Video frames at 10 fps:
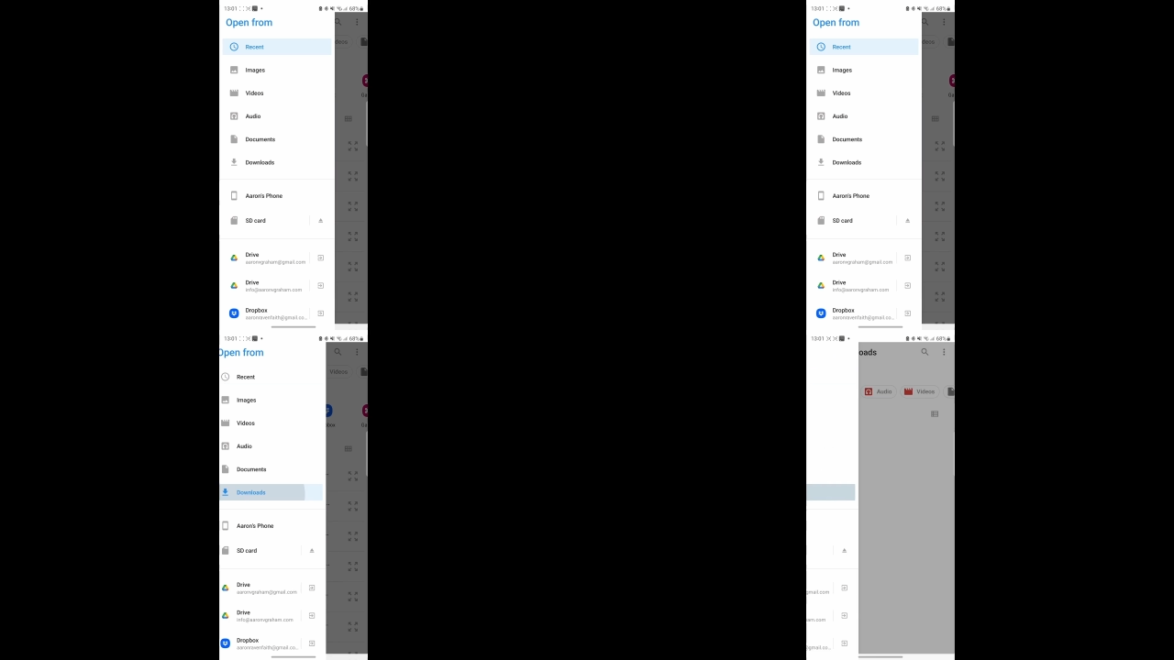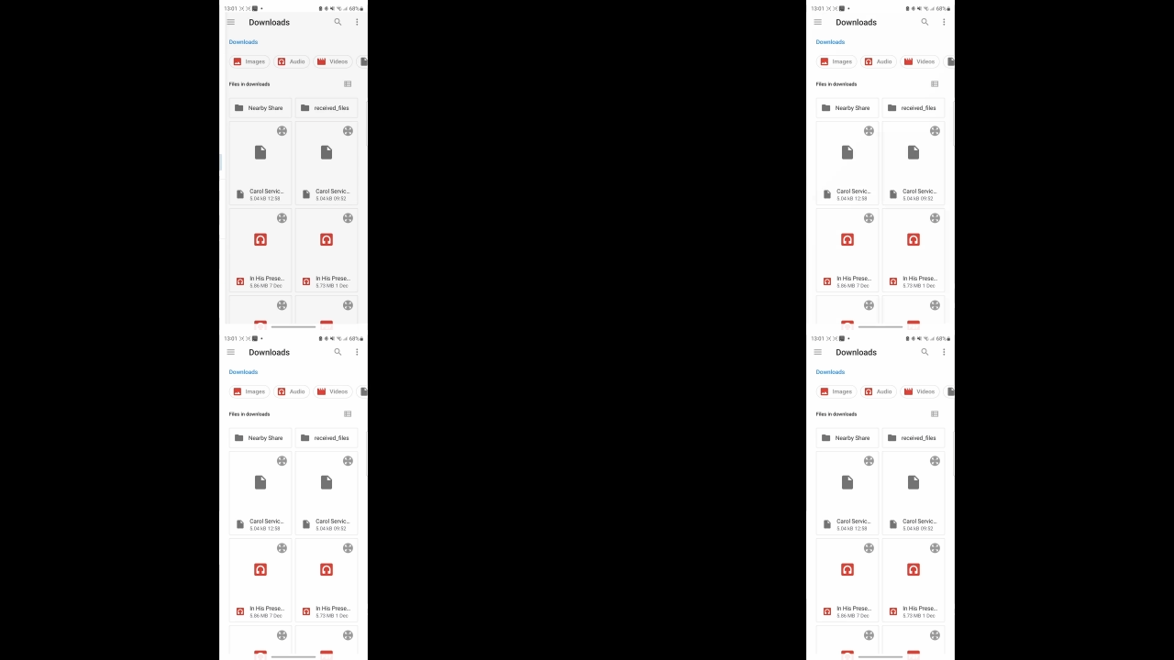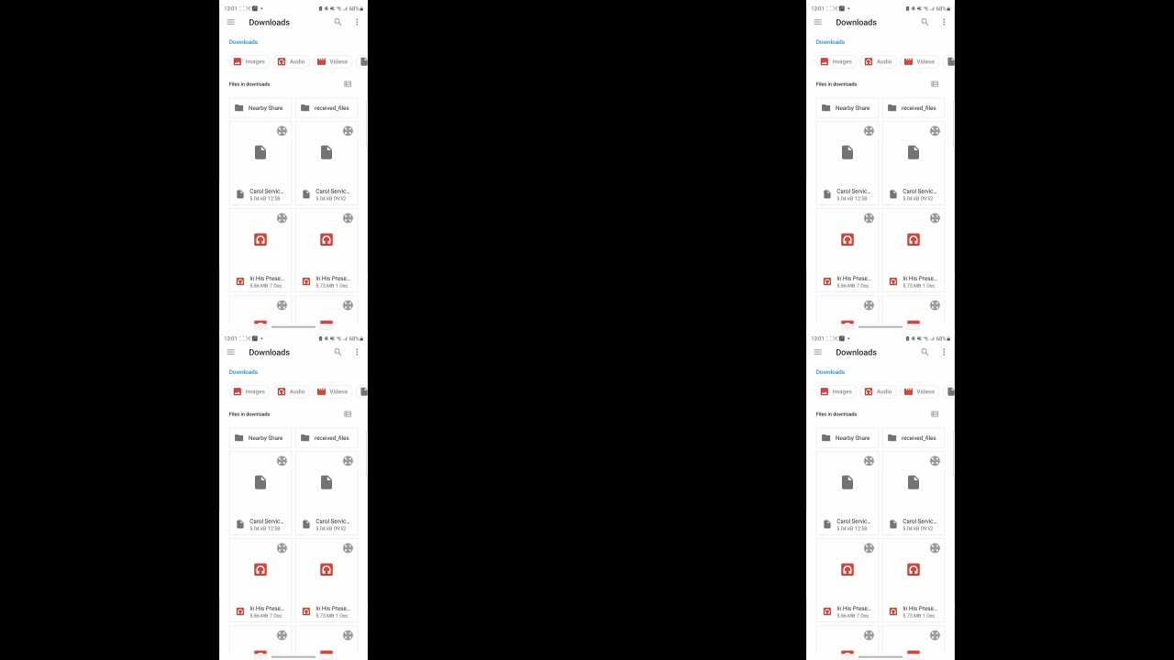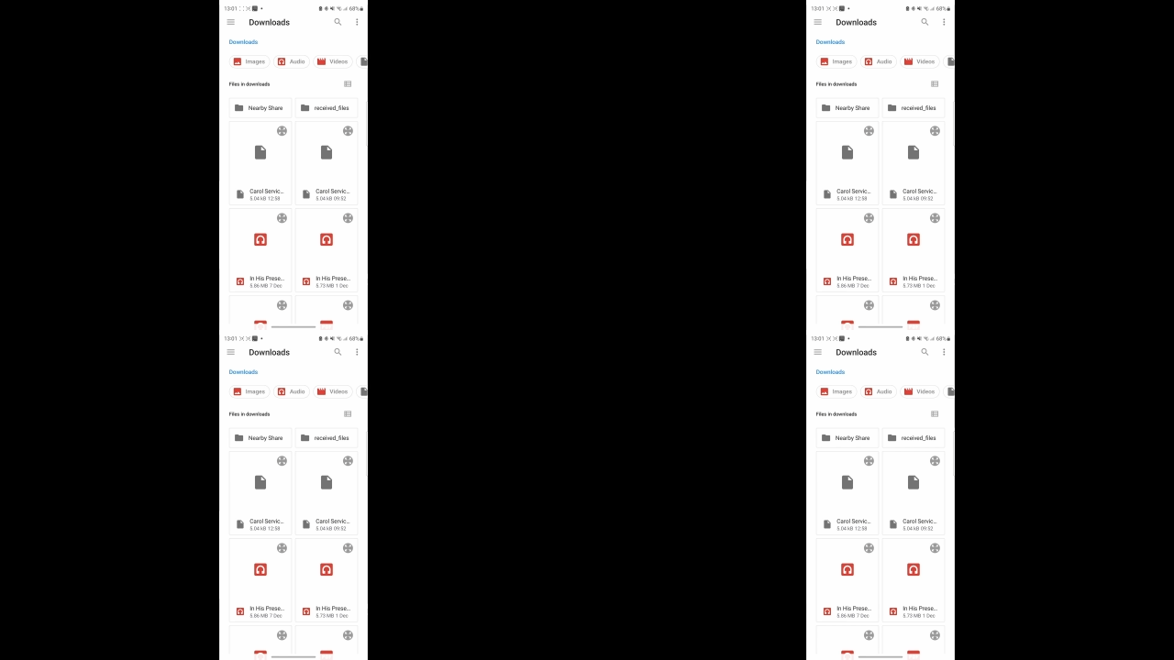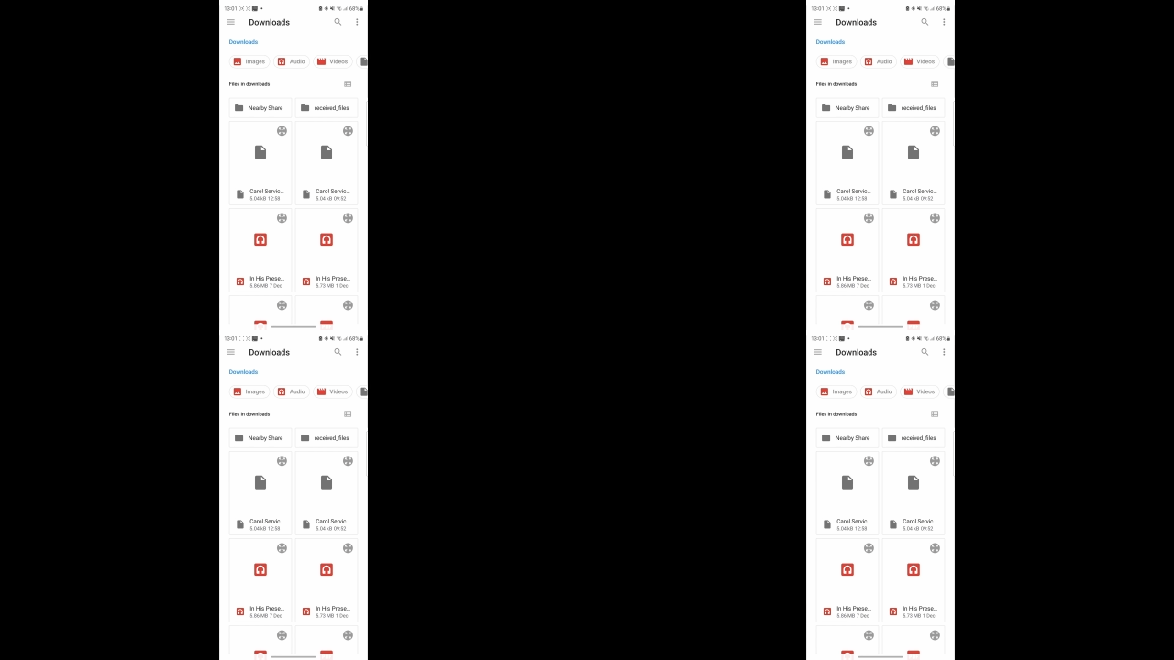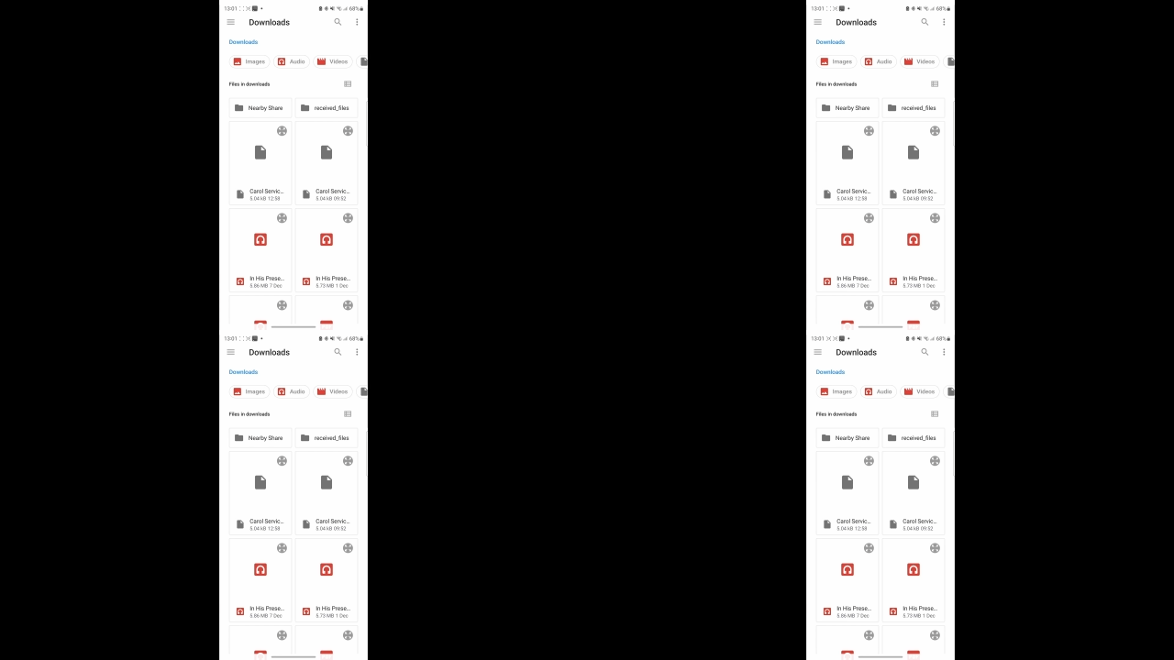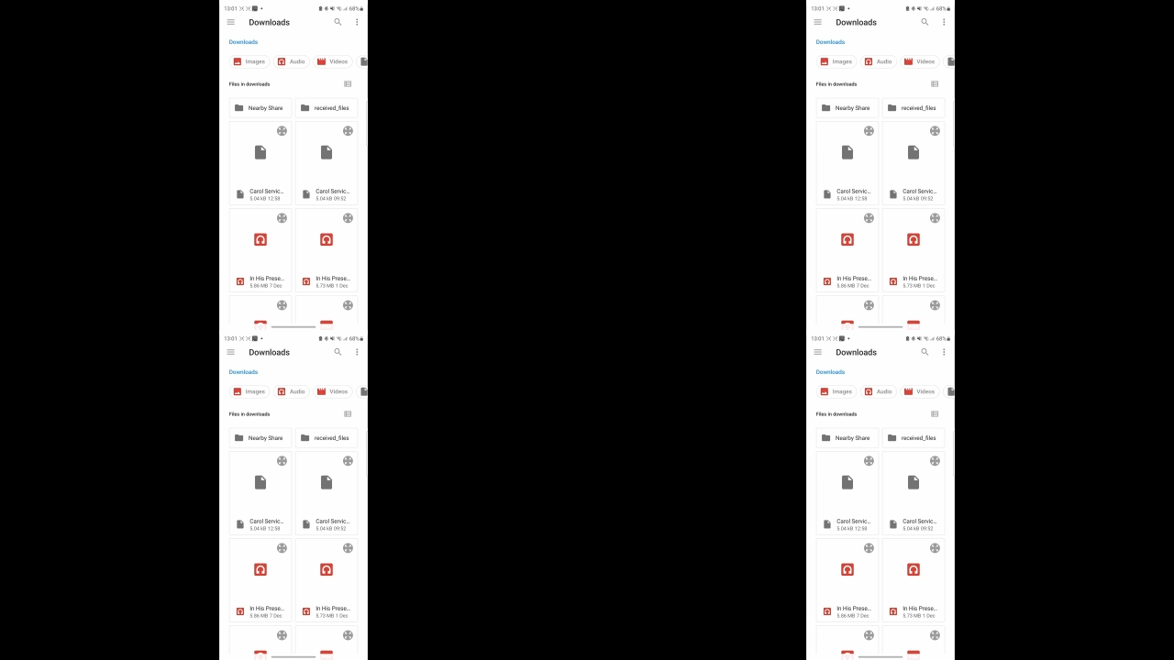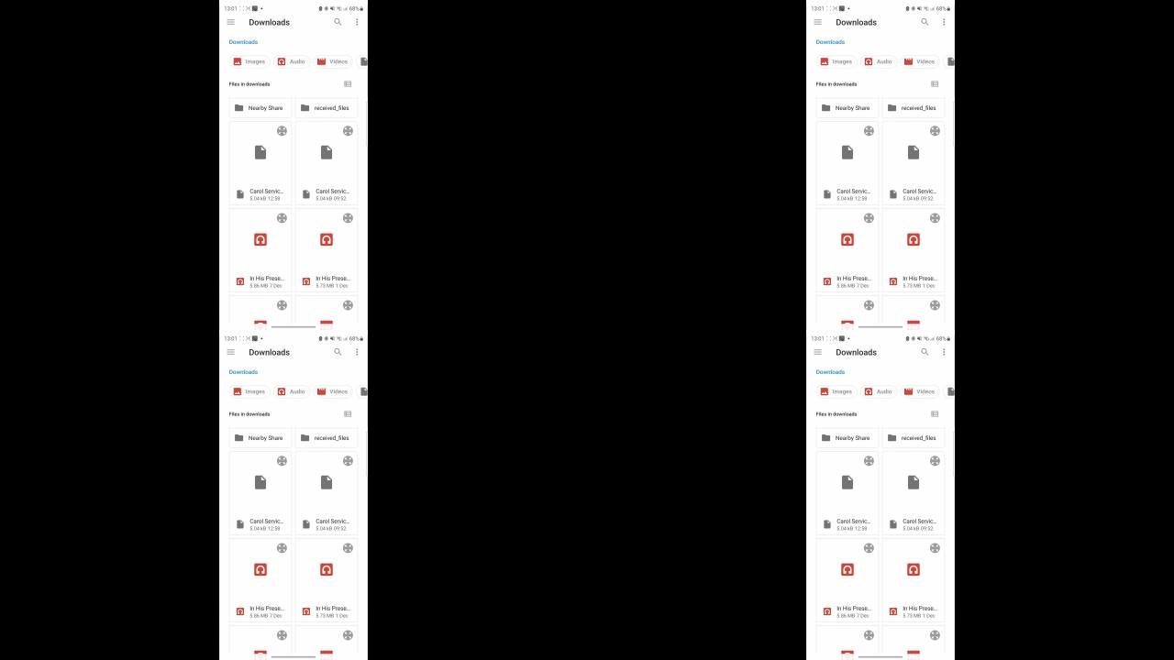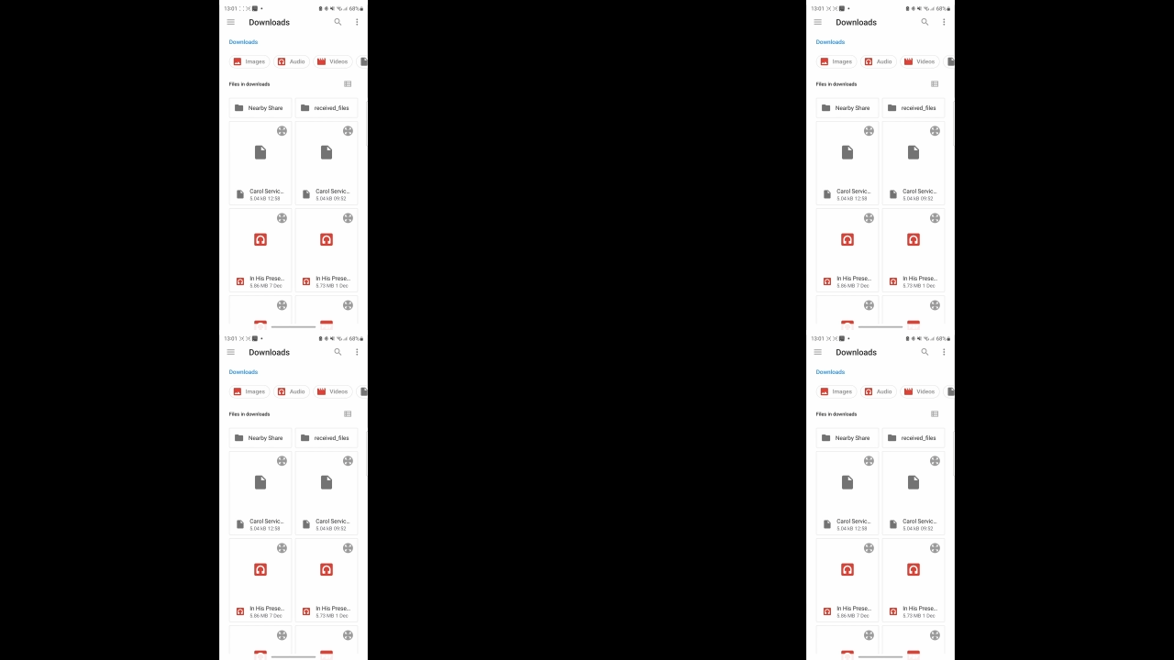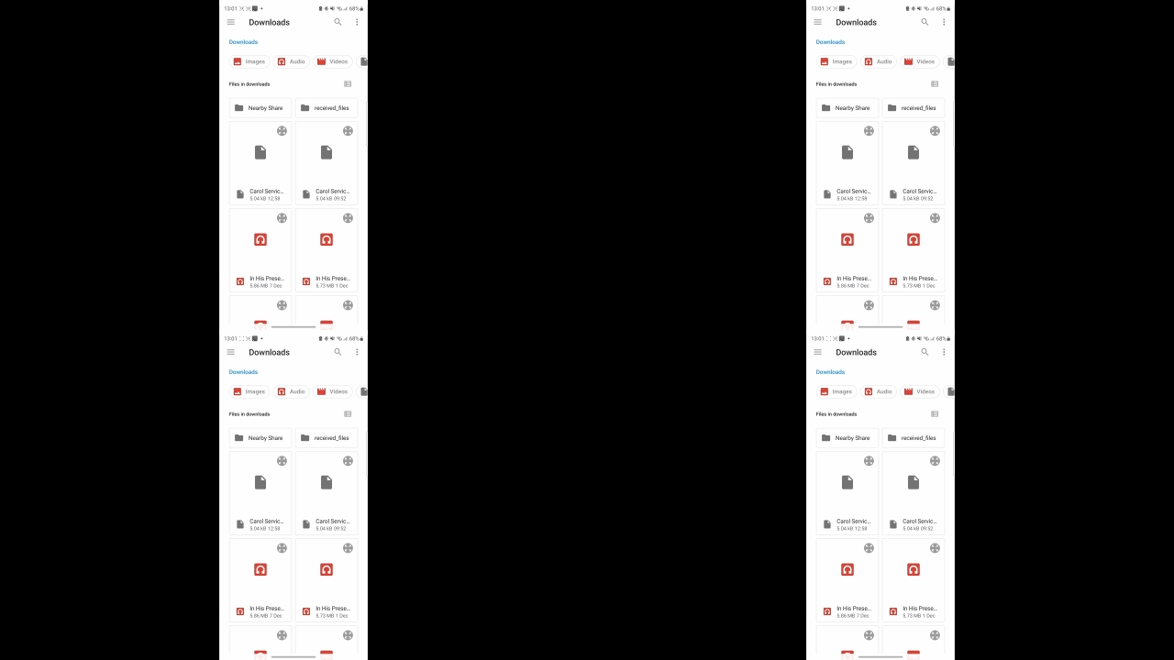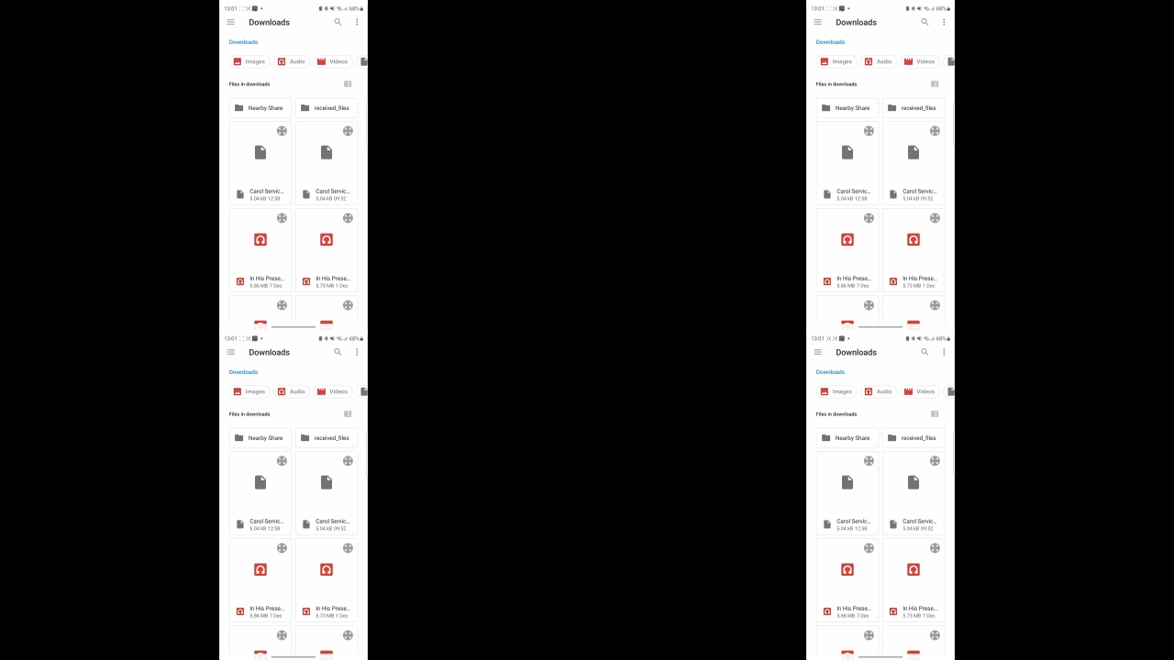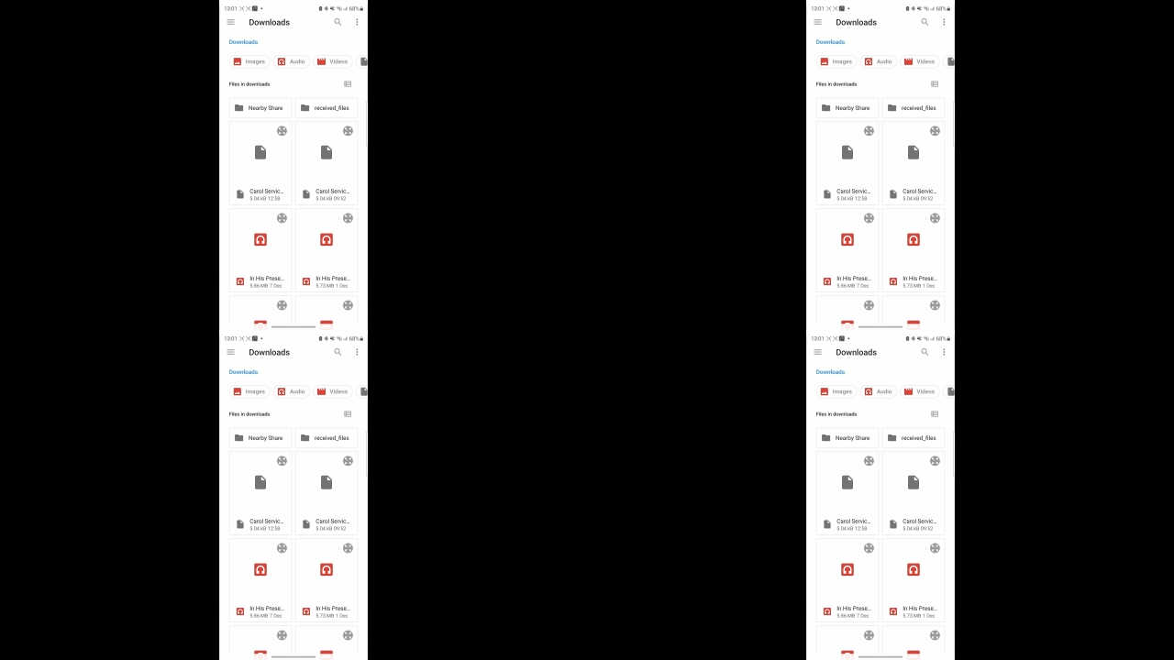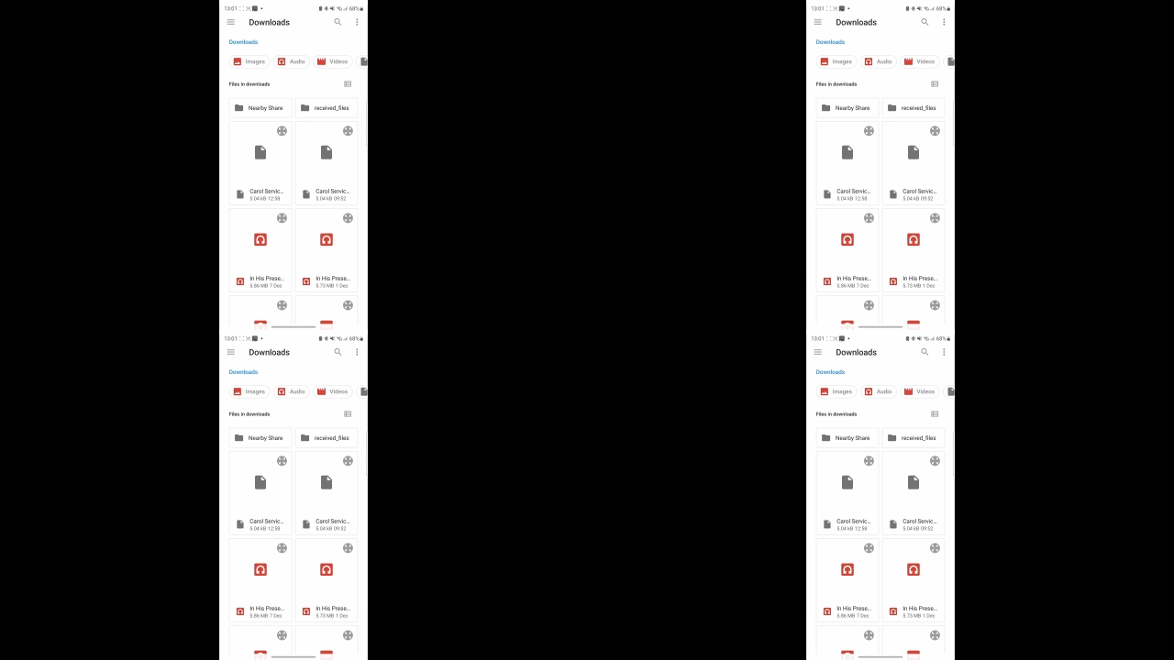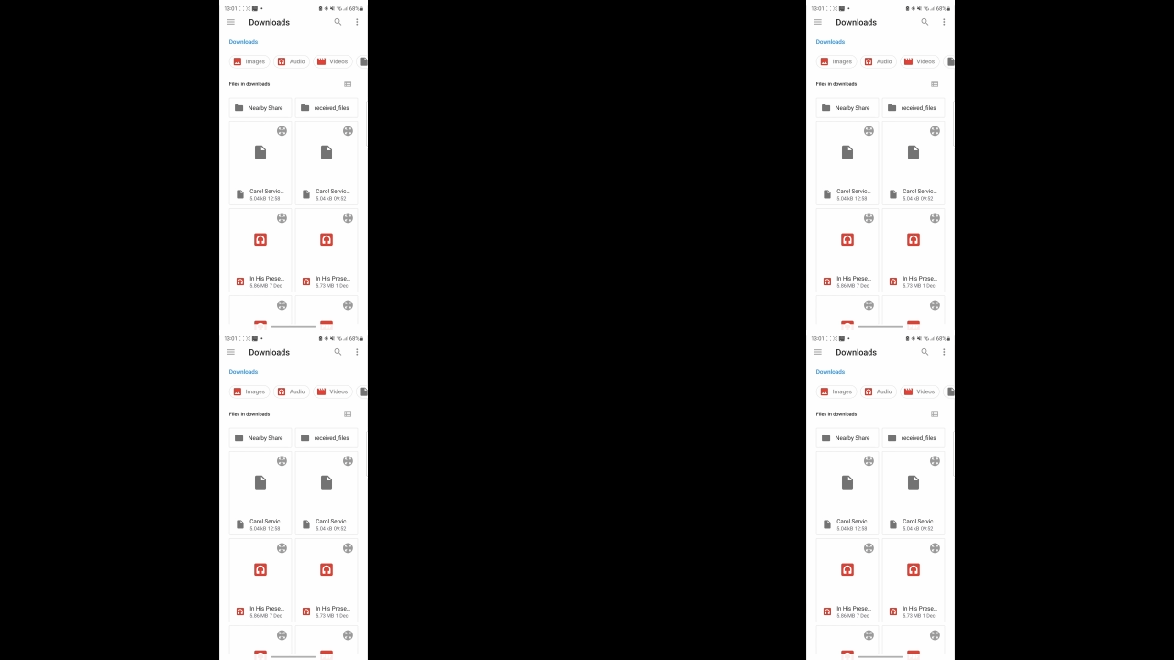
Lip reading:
(no speaker visible)